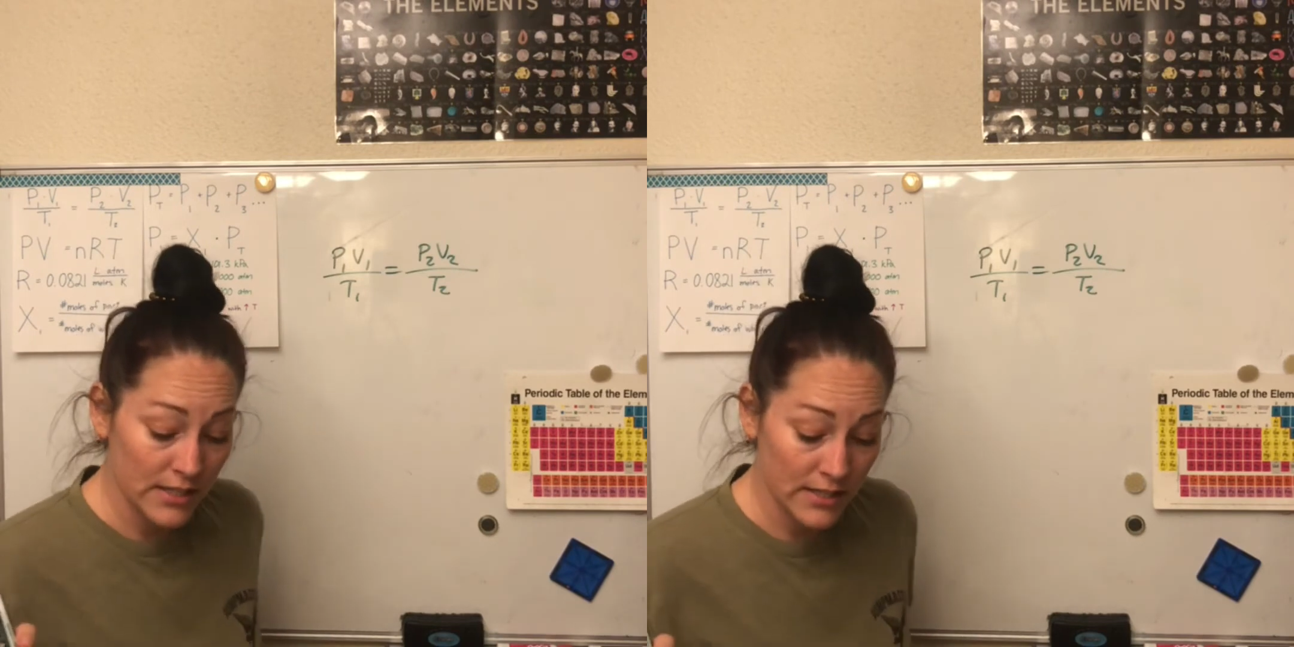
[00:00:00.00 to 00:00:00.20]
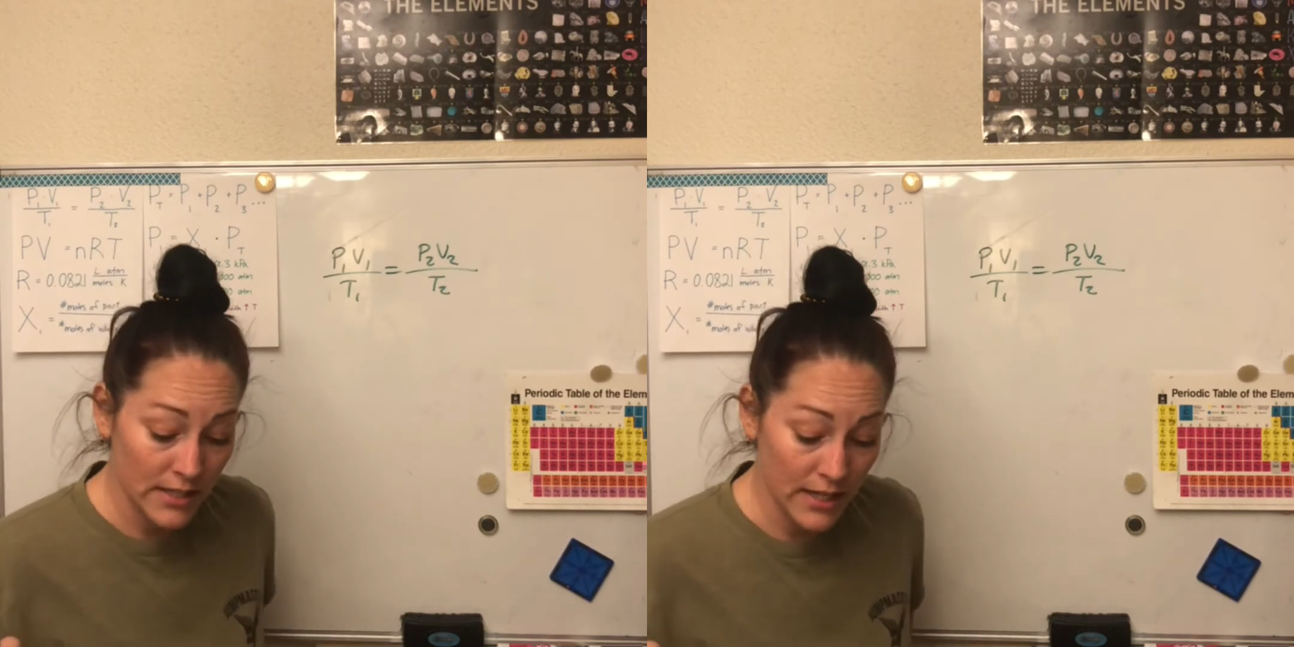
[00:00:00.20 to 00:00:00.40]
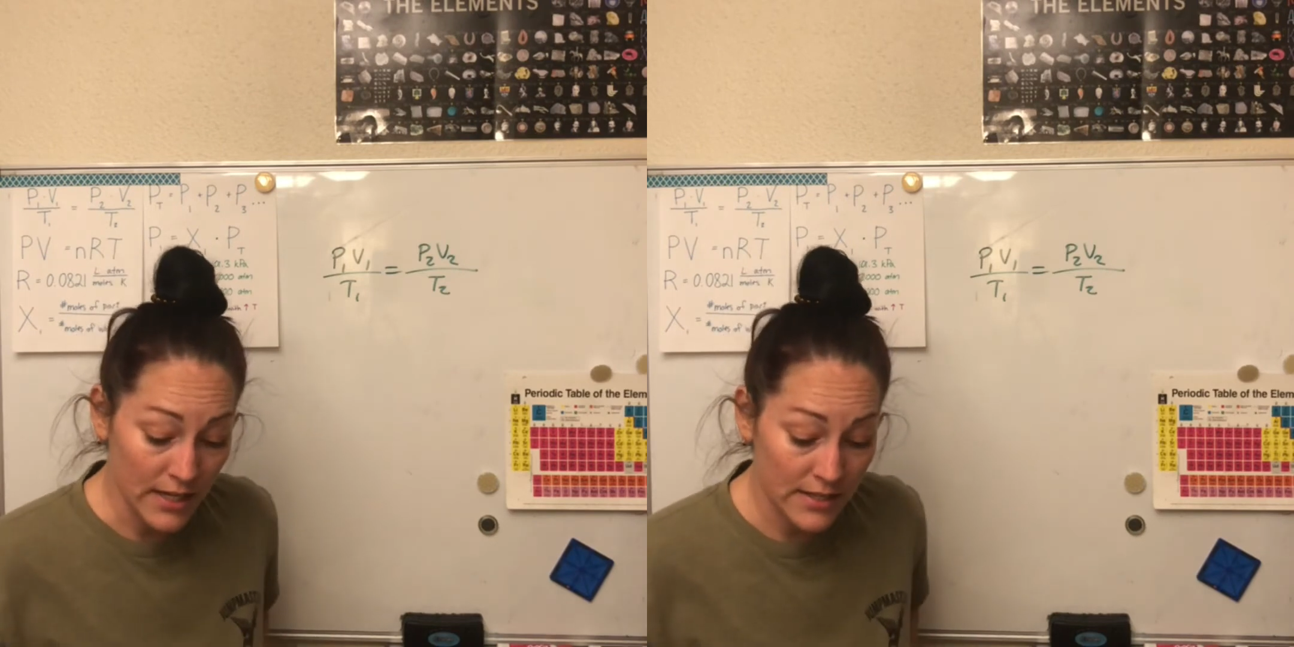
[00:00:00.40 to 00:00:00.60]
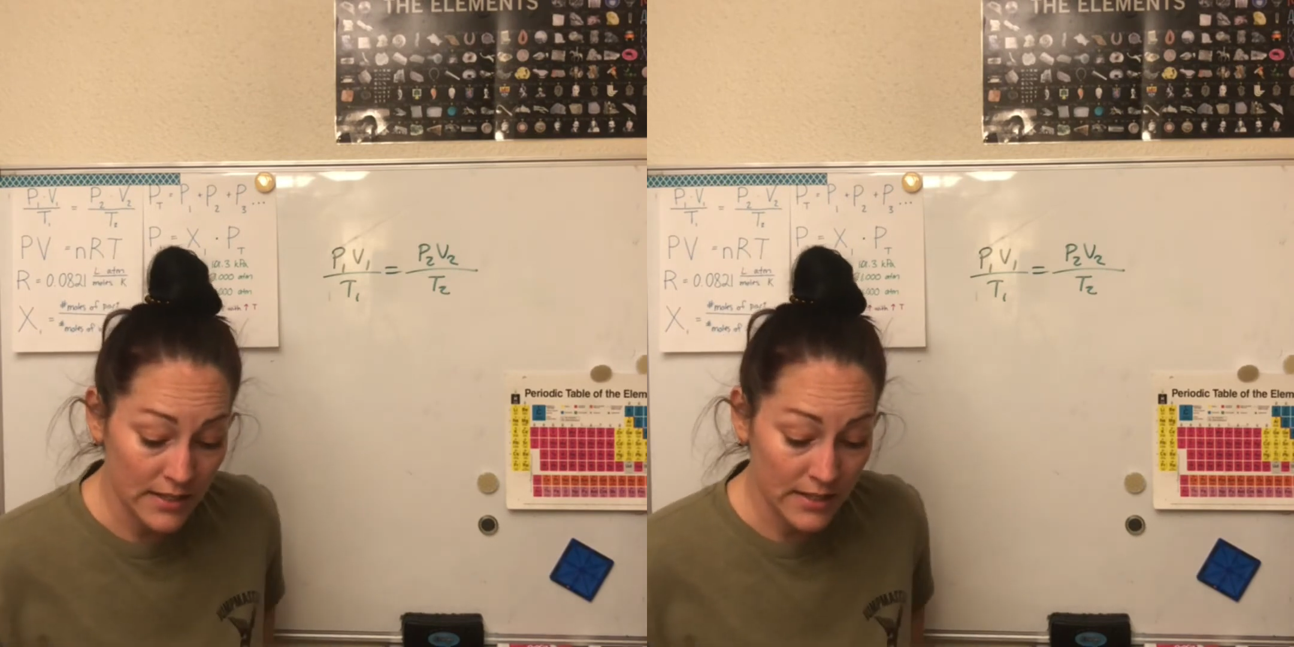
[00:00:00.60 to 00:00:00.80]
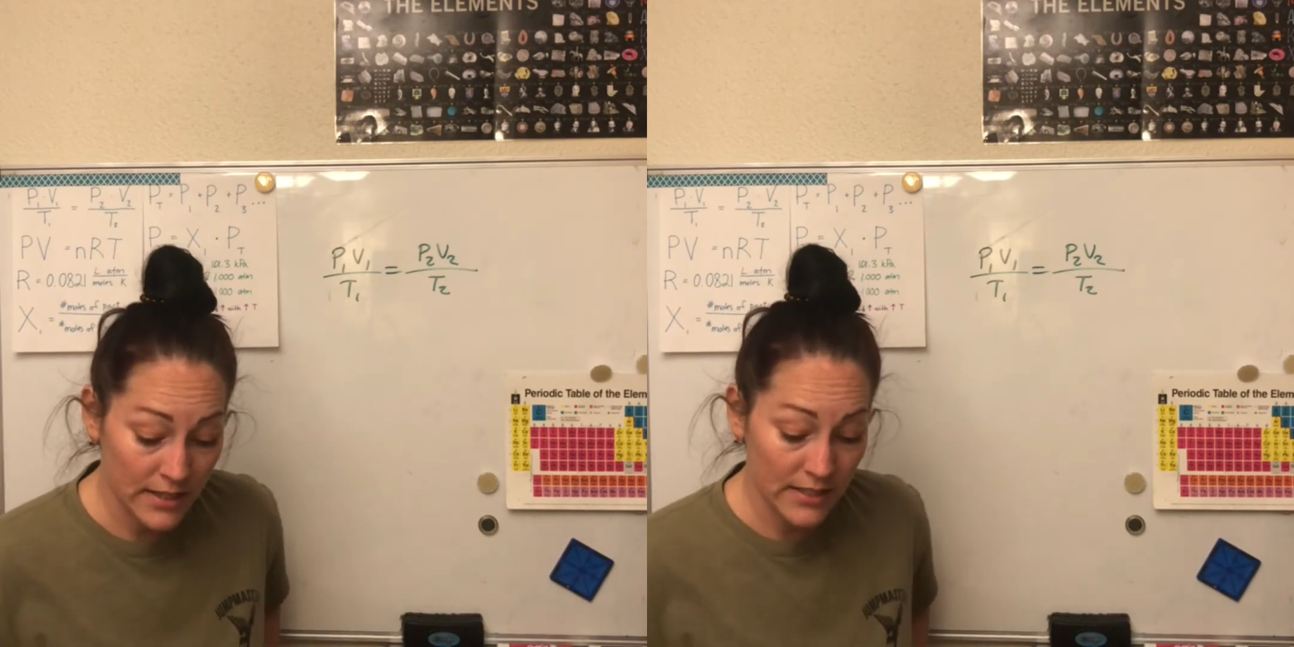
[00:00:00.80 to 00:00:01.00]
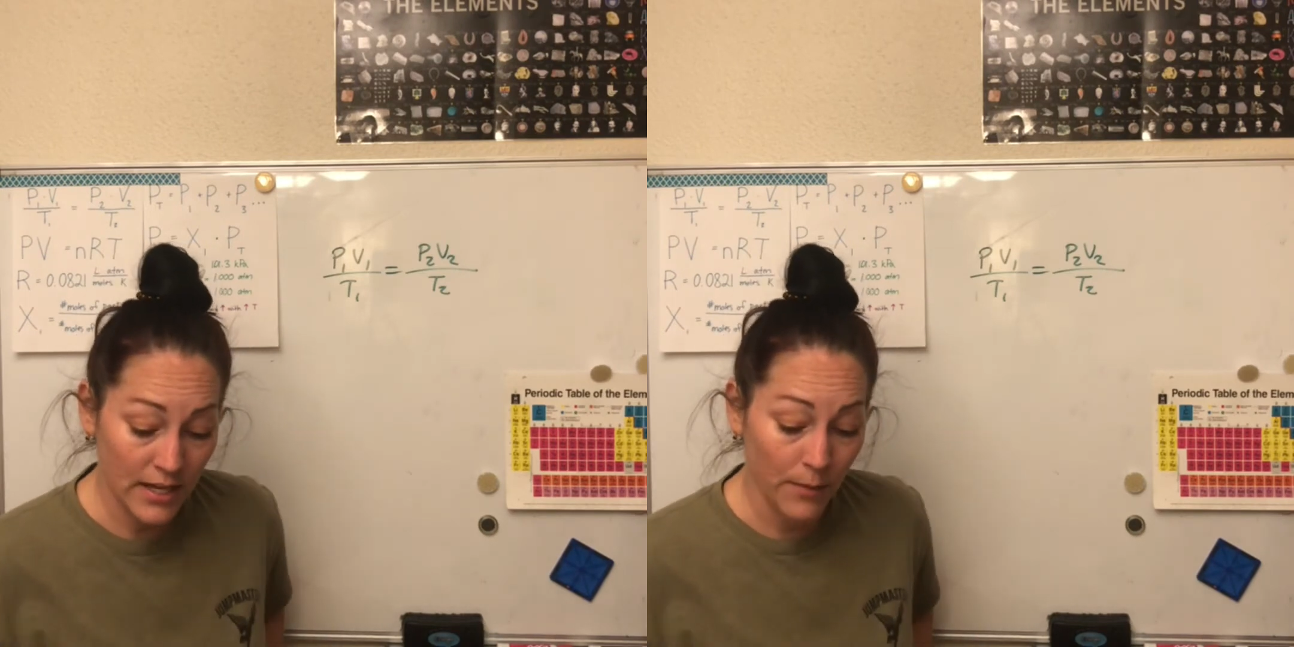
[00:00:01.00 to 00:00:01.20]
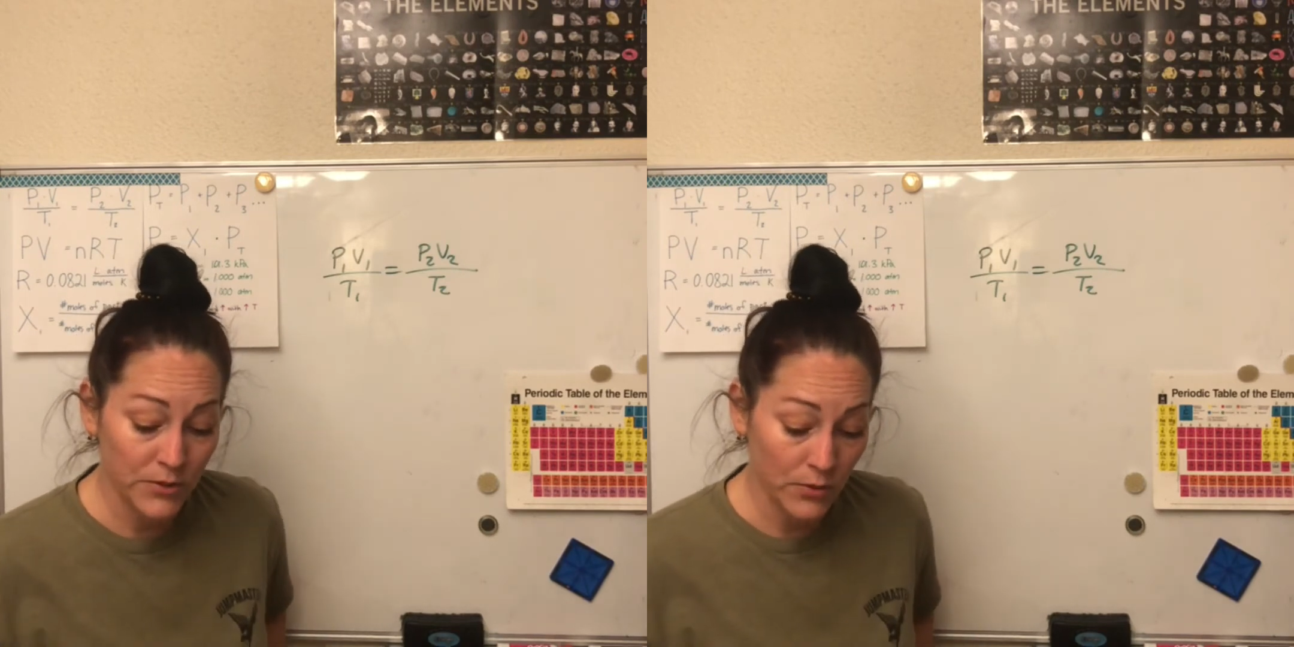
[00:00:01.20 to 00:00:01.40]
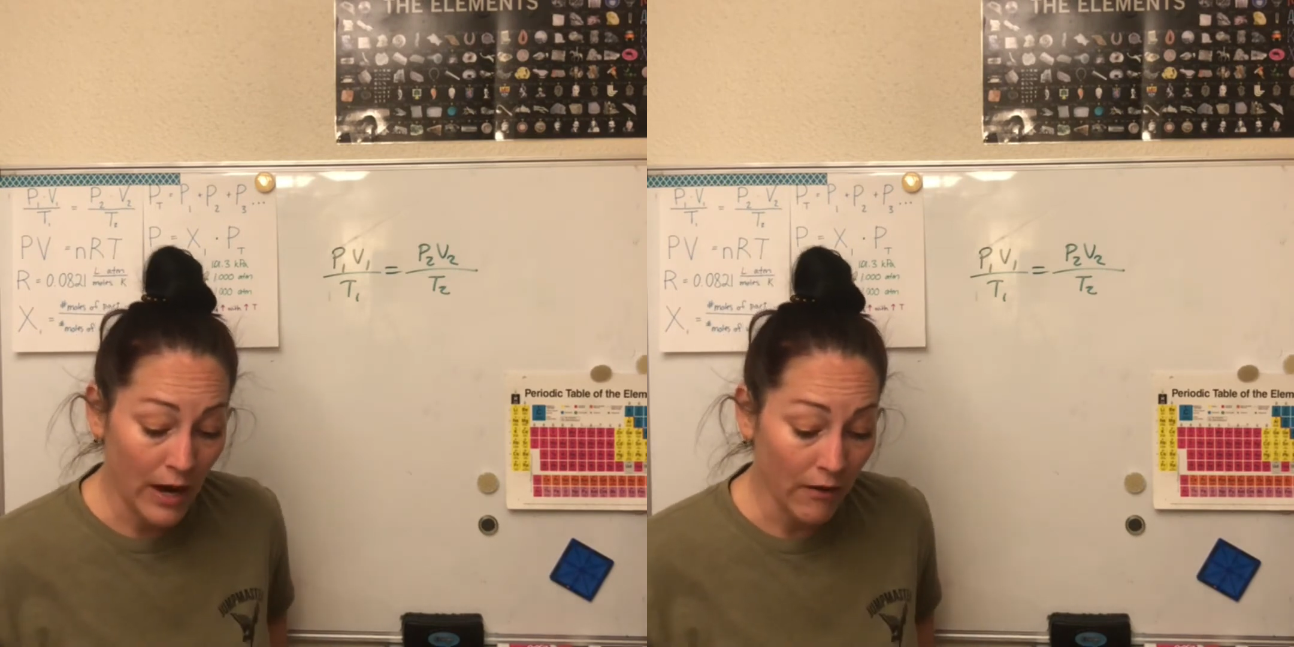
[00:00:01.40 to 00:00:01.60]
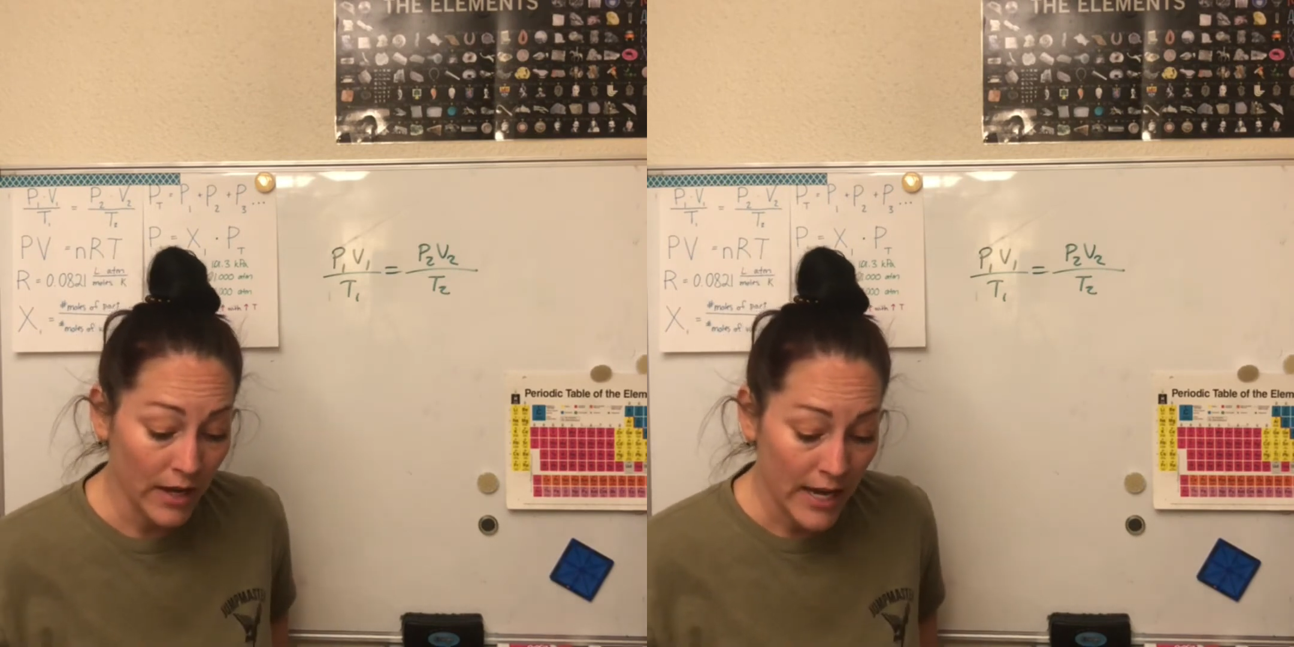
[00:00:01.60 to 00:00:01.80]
to this. This helps you out.